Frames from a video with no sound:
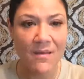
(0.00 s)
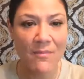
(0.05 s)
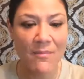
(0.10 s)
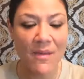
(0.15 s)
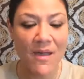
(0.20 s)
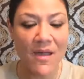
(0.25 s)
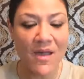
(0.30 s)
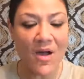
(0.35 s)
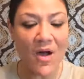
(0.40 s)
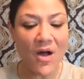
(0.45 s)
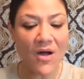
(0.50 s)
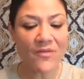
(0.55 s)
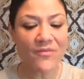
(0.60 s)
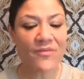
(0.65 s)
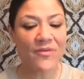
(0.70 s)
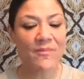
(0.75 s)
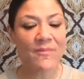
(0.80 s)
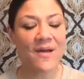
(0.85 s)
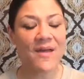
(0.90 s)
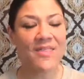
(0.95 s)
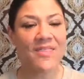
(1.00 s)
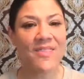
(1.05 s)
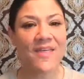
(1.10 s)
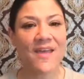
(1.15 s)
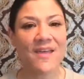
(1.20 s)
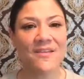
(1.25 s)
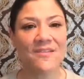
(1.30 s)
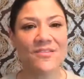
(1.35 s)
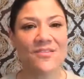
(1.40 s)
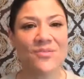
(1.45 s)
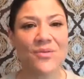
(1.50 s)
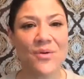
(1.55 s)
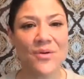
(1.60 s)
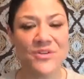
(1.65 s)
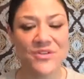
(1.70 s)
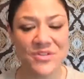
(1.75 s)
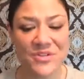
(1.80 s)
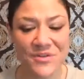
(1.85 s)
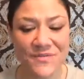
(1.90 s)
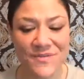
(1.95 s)
May I offer my thanks to
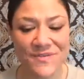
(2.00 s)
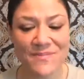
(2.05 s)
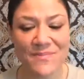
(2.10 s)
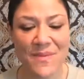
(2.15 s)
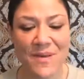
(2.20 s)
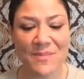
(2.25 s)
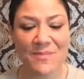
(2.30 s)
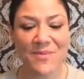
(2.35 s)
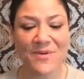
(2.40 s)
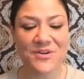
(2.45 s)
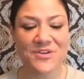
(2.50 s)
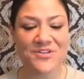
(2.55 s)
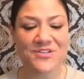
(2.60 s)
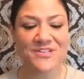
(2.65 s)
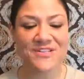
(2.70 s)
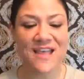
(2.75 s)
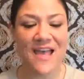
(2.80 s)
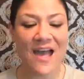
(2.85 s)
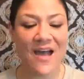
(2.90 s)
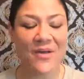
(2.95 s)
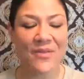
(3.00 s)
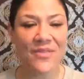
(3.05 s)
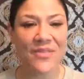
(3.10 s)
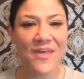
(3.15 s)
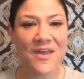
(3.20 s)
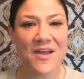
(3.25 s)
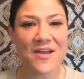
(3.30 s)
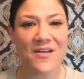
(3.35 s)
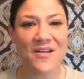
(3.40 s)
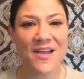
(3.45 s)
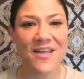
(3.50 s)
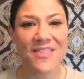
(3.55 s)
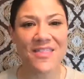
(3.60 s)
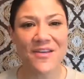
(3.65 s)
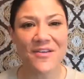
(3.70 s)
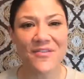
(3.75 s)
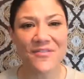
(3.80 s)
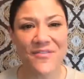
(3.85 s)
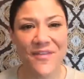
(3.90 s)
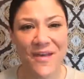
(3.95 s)
our service members out there and
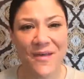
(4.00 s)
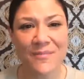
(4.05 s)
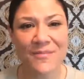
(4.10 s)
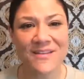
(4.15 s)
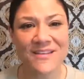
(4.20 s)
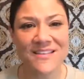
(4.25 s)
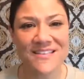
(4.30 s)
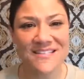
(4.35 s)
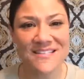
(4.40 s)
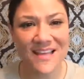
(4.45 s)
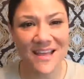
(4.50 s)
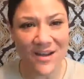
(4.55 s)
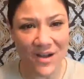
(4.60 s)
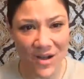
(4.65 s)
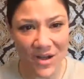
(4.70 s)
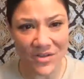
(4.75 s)
their families that